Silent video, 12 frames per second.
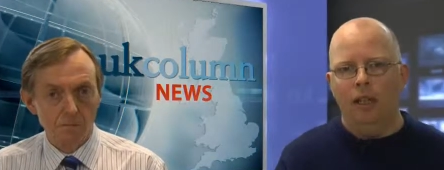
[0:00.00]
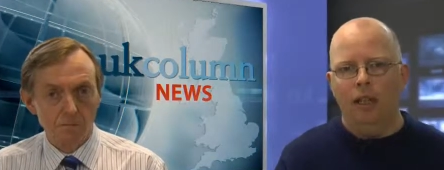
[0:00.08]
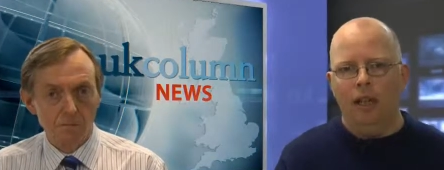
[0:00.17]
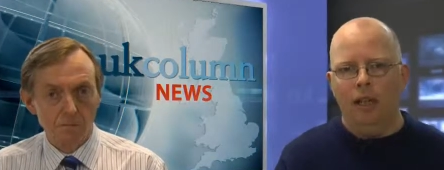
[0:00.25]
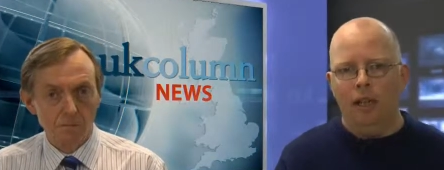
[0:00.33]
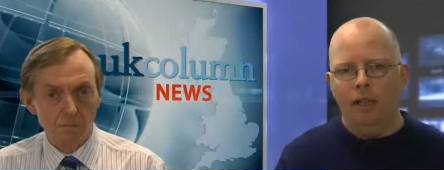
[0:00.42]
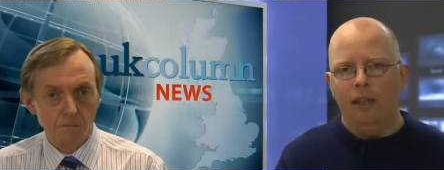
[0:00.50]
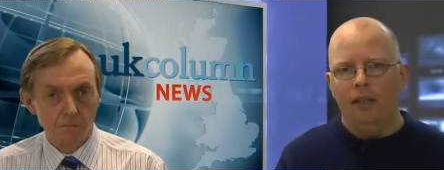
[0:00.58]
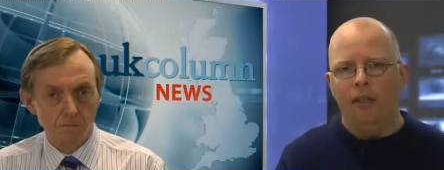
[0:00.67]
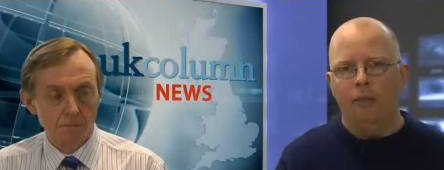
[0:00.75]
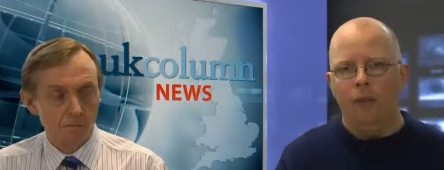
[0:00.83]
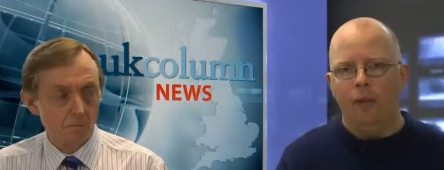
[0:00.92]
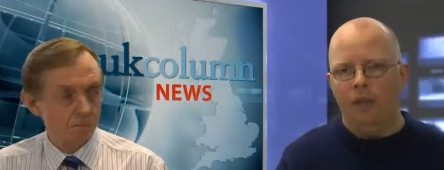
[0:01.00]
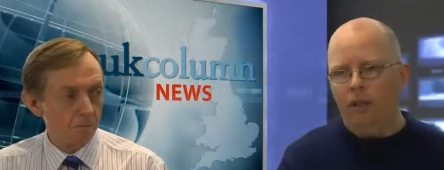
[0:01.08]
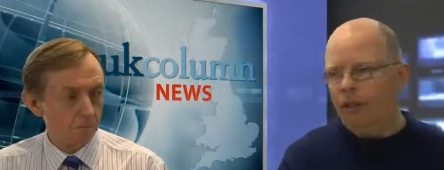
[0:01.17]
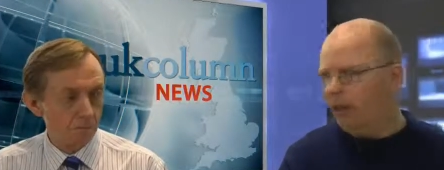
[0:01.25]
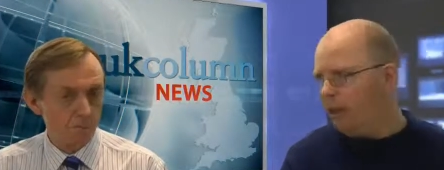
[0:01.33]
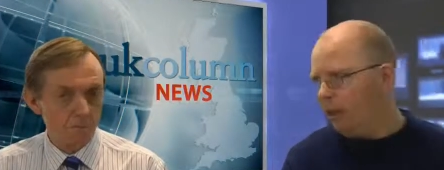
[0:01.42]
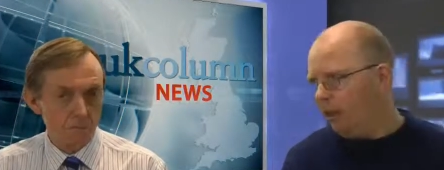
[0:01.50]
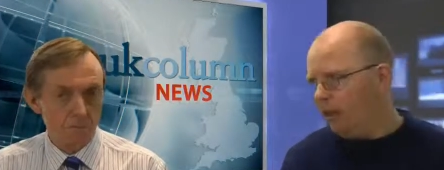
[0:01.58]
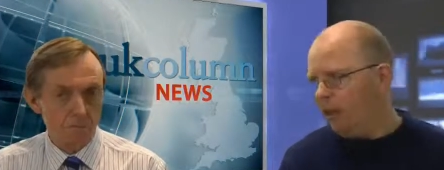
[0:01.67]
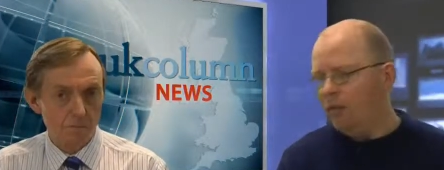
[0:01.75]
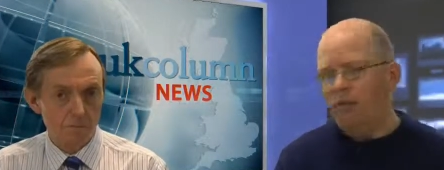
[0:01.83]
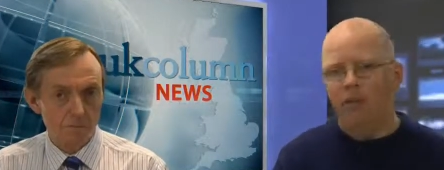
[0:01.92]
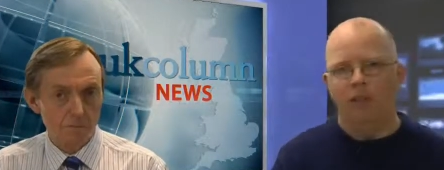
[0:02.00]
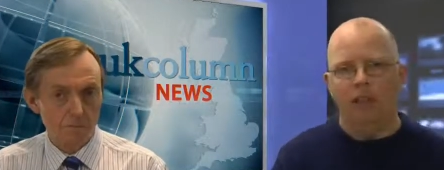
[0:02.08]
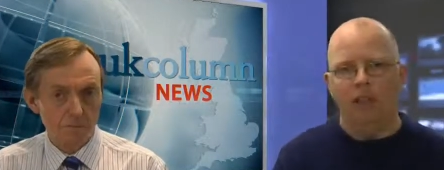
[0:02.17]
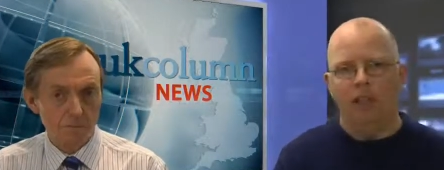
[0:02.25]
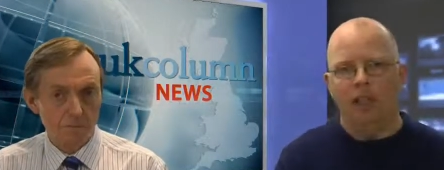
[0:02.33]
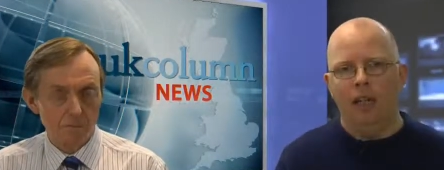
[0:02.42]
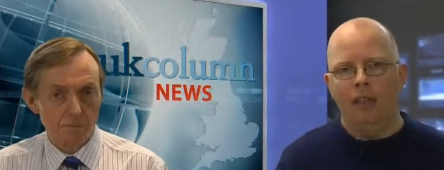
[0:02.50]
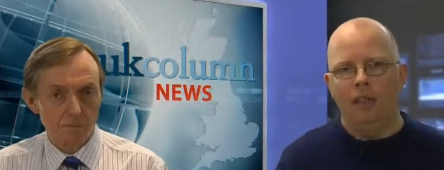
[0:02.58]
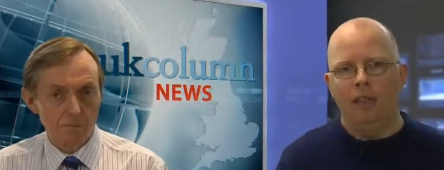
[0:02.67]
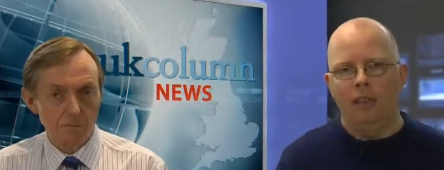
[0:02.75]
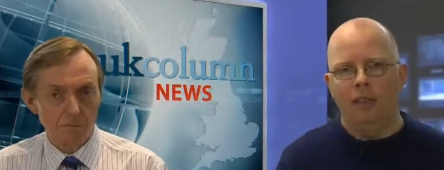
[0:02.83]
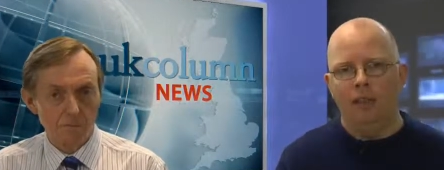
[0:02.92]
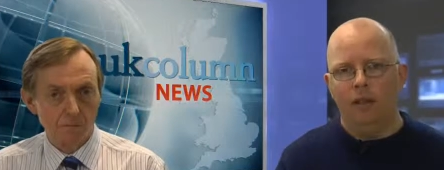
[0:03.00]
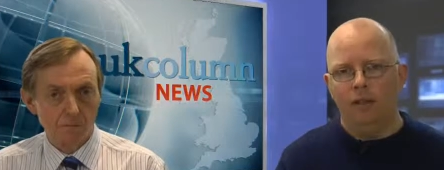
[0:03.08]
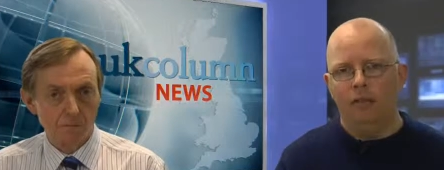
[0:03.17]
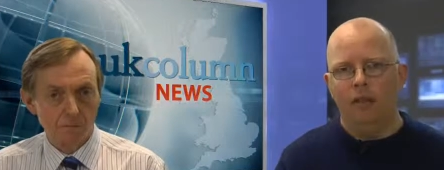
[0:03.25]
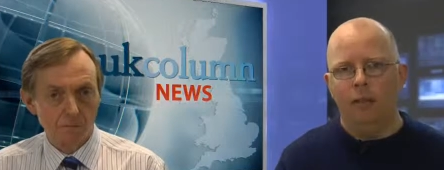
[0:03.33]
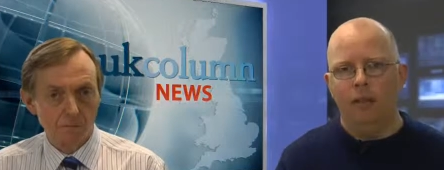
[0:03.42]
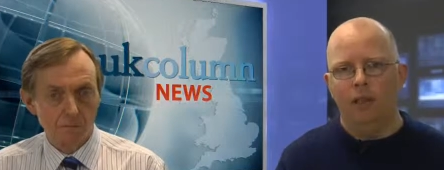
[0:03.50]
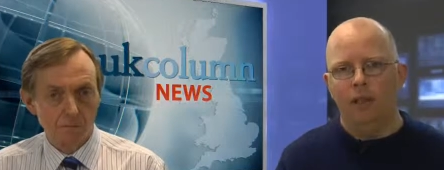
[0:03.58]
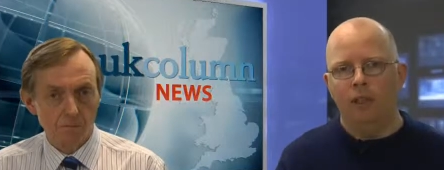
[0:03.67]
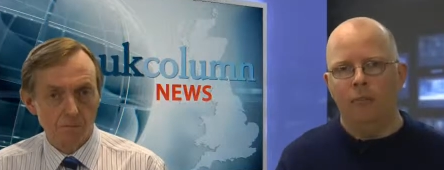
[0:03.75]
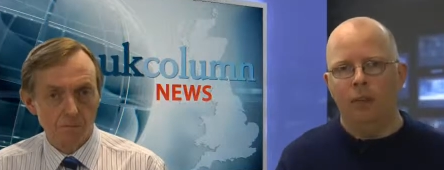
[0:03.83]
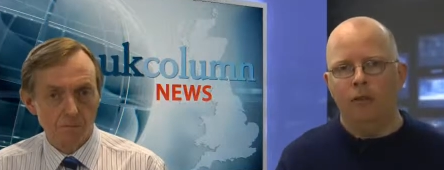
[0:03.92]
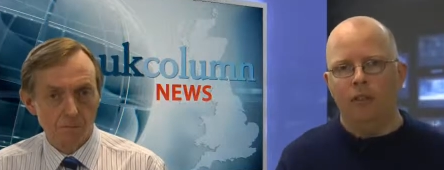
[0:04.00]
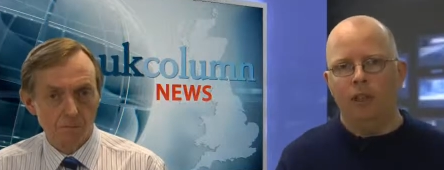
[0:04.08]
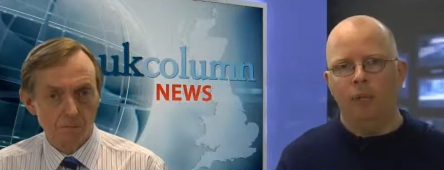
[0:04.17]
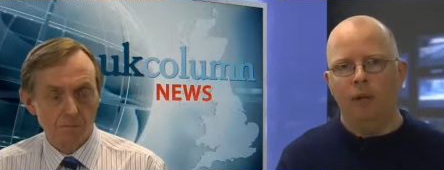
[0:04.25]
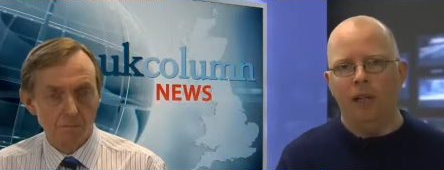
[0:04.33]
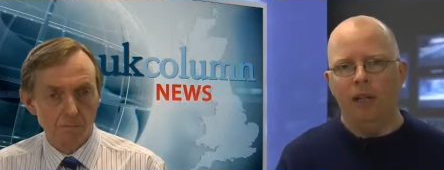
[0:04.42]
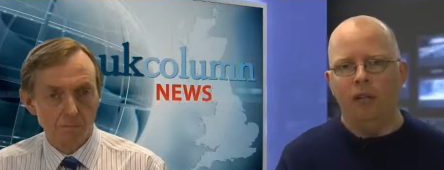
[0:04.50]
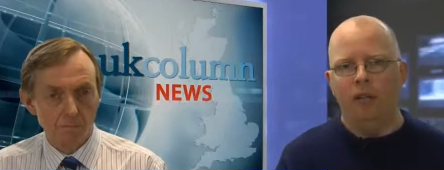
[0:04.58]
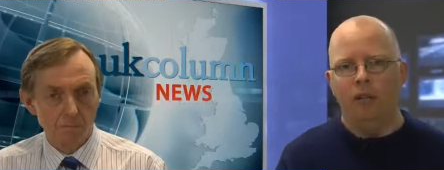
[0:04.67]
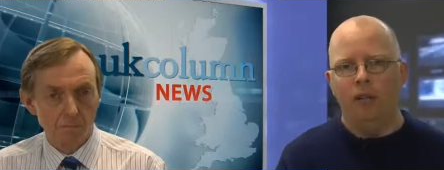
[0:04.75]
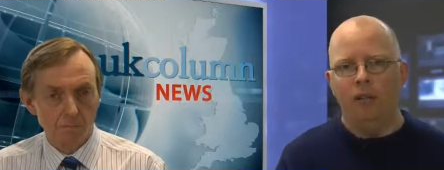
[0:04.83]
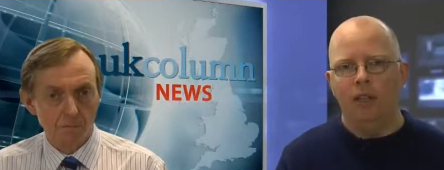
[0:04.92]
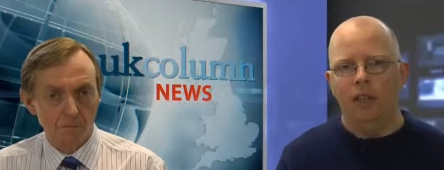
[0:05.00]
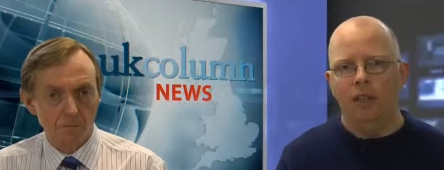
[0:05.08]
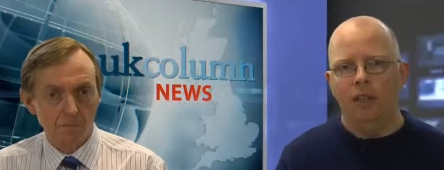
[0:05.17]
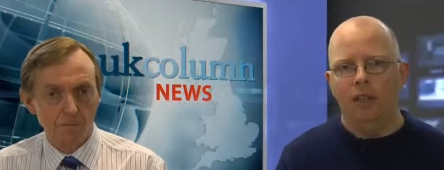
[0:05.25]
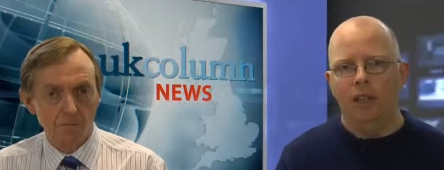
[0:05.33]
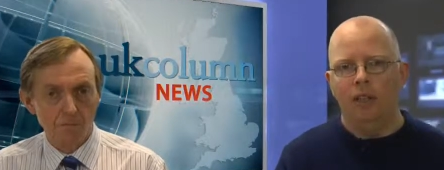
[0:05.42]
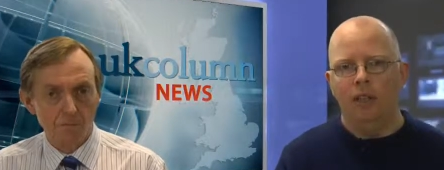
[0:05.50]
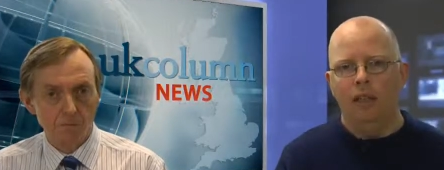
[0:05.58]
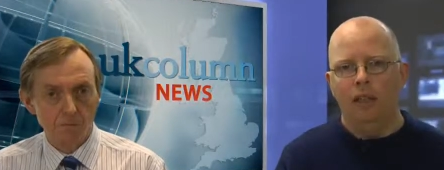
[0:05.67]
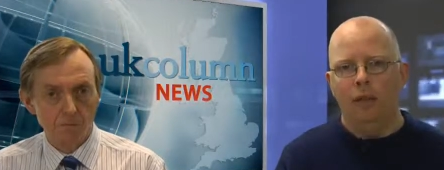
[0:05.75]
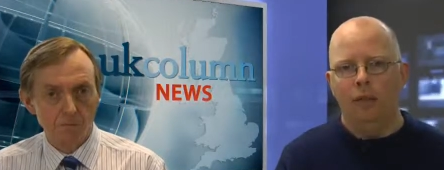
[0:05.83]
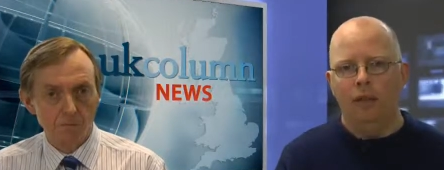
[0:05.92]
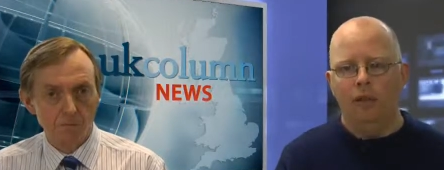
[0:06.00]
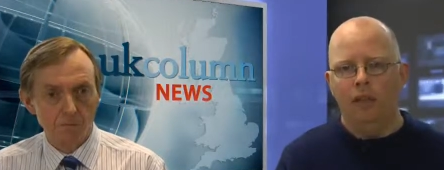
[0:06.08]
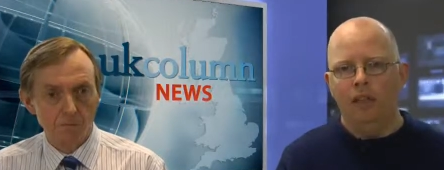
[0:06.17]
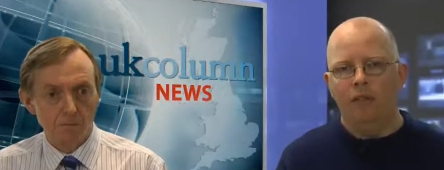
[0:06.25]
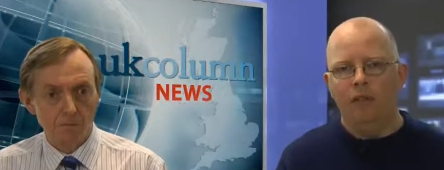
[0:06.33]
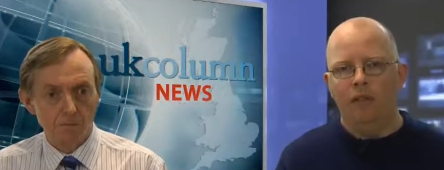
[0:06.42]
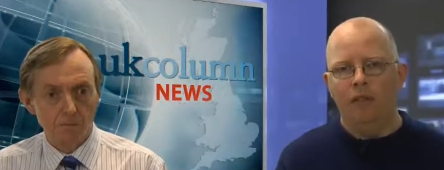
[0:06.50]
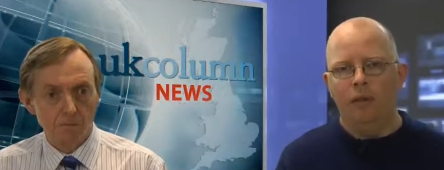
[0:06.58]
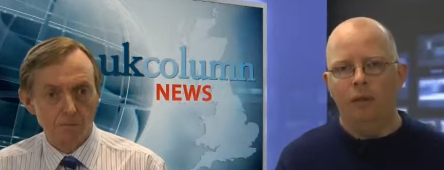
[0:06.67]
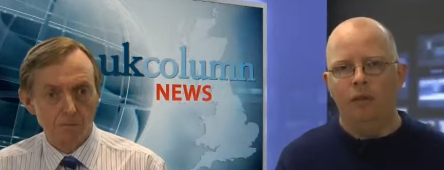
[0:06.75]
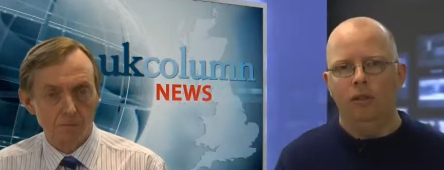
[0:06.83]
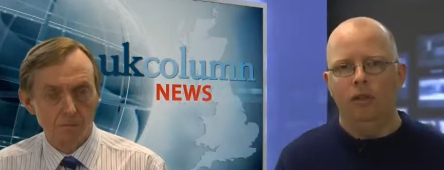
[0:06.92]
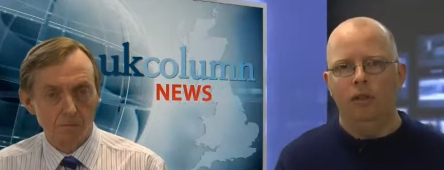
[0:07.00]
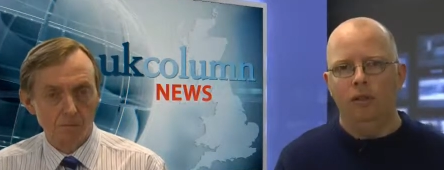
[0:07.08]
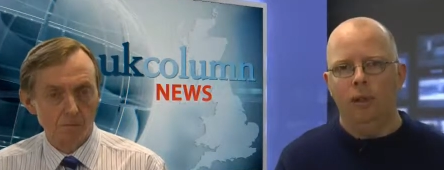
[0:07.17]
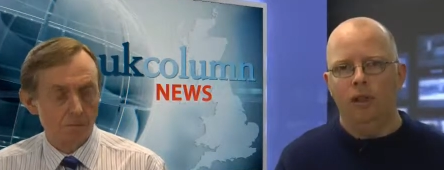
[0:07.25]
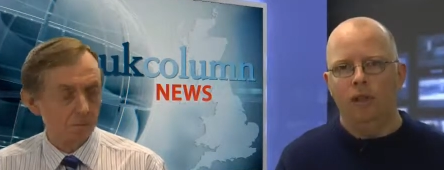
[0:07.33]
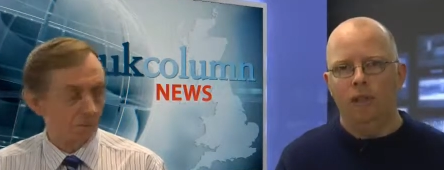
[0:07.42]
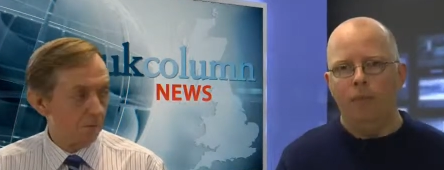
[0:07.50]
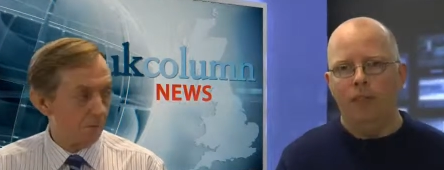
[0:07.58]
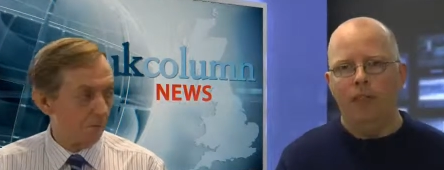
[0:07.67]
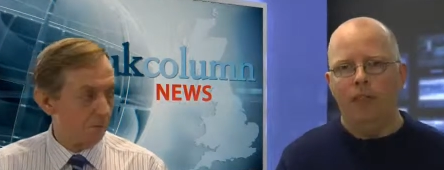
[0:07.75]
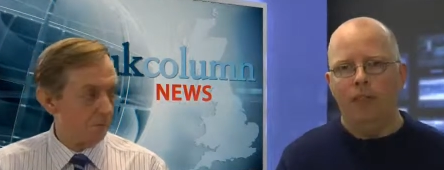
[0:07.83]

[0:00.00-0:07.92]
Speaker 1: Uh, and this is one that, that, if you feel inclined, you feel particularly motivated by this issue, then then we're going to give you the tools to go out and make